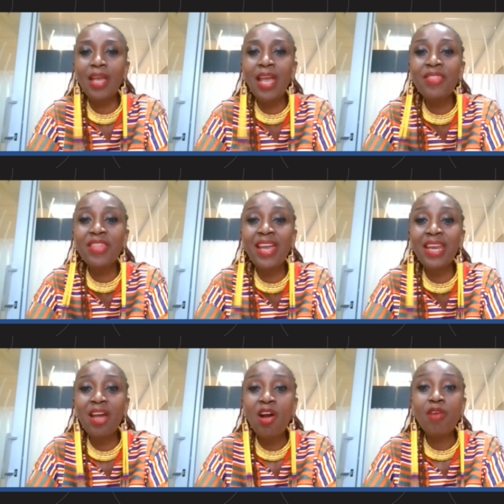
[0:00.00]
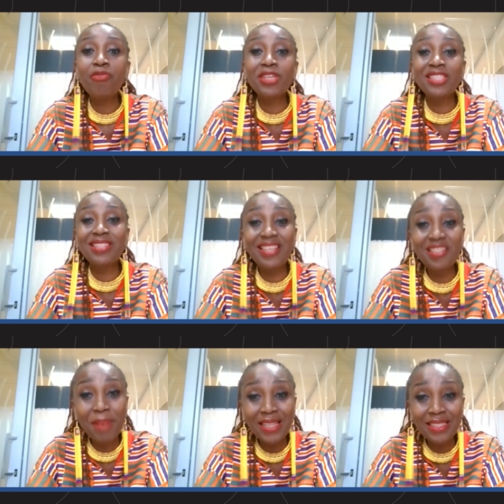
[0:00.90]
And then for 6
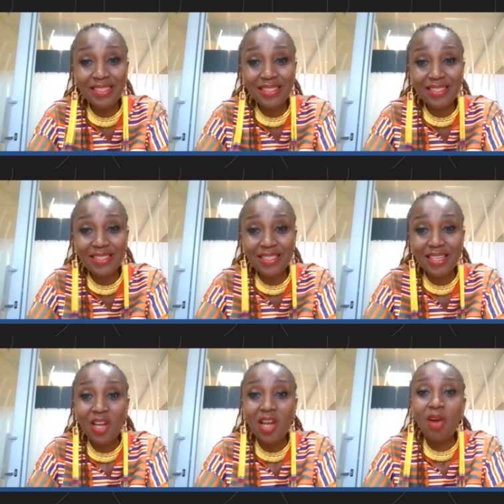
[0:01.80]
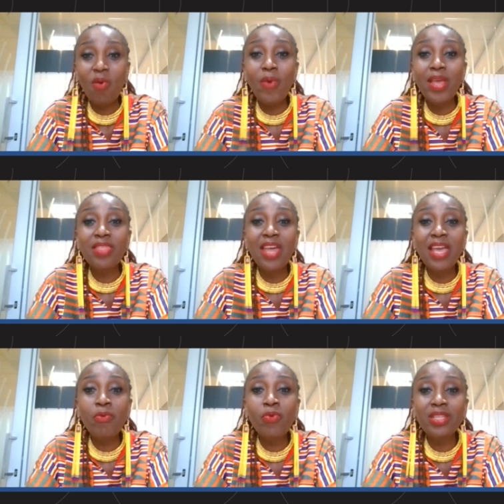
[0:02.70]
months,
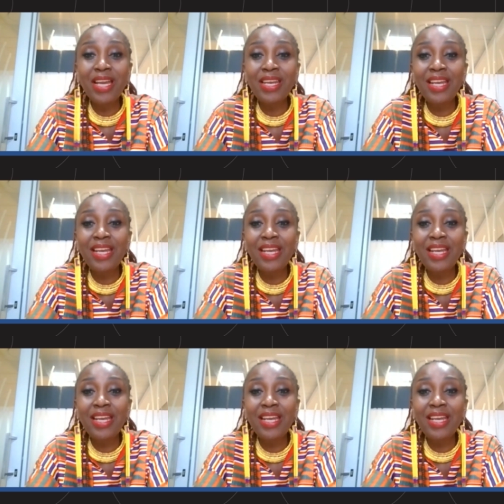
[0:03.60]
they would then